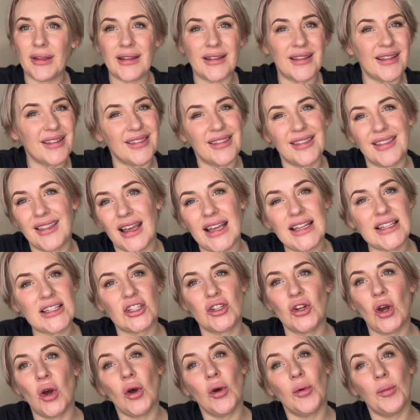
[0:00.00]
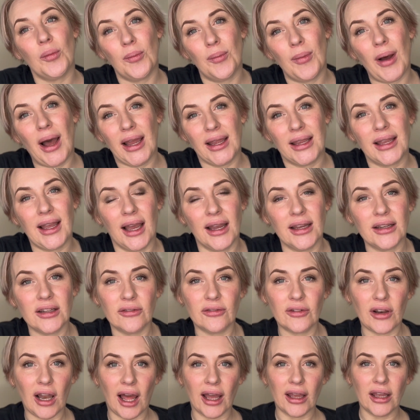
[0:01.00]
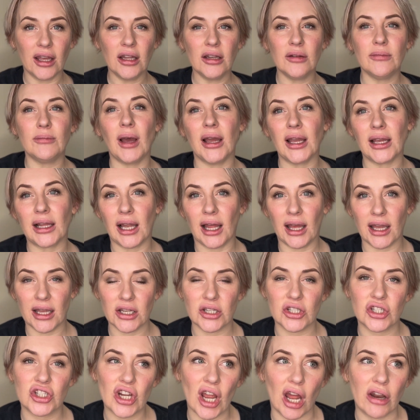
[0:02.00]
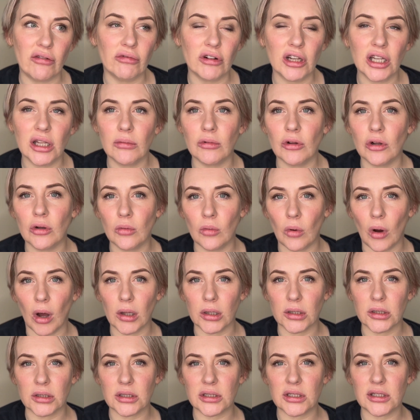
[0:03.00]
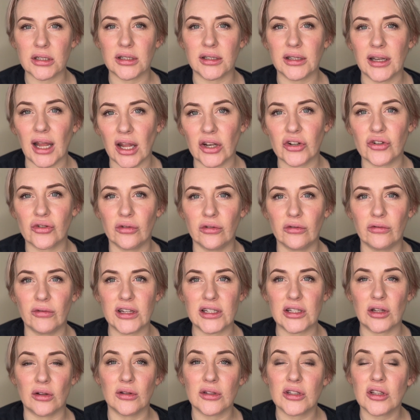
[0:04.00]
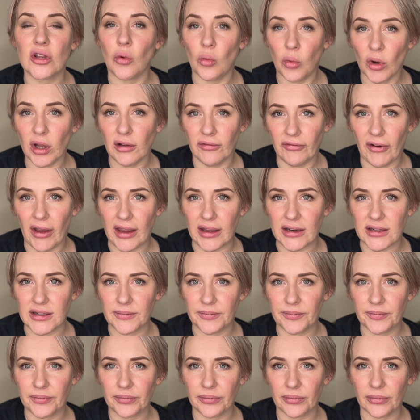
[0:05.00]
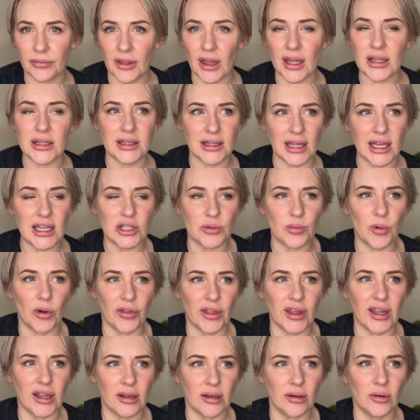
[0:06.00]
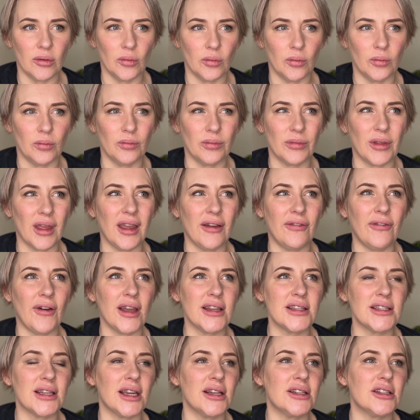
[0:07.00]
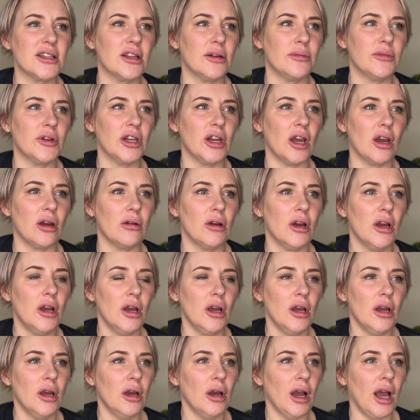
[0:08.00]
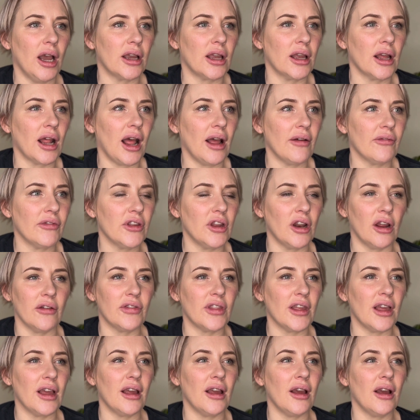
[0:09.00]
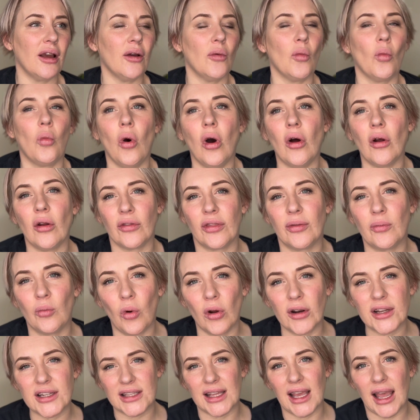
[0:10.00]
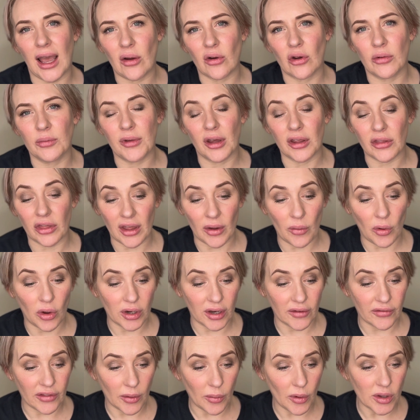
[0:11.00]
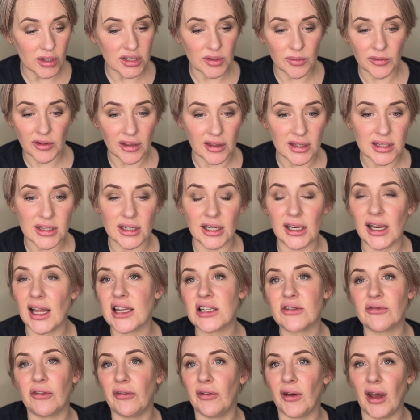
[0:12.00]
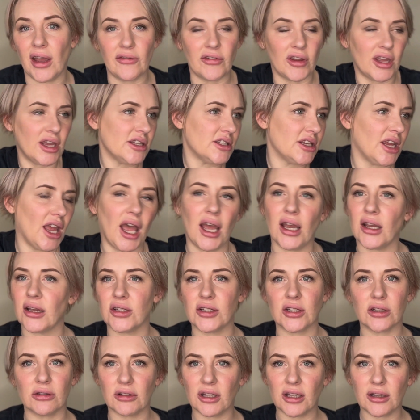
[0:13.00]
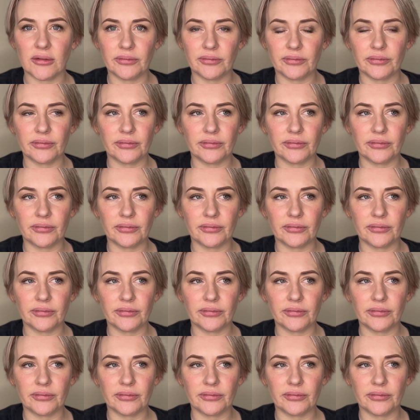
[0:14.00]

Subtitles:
That's not my kind of client. My client generally will want natural results that will fade. That's what if I say to them, I can have, what is the outcome that they want? If they want something that's going to last for 5 years, yeah, I can do that.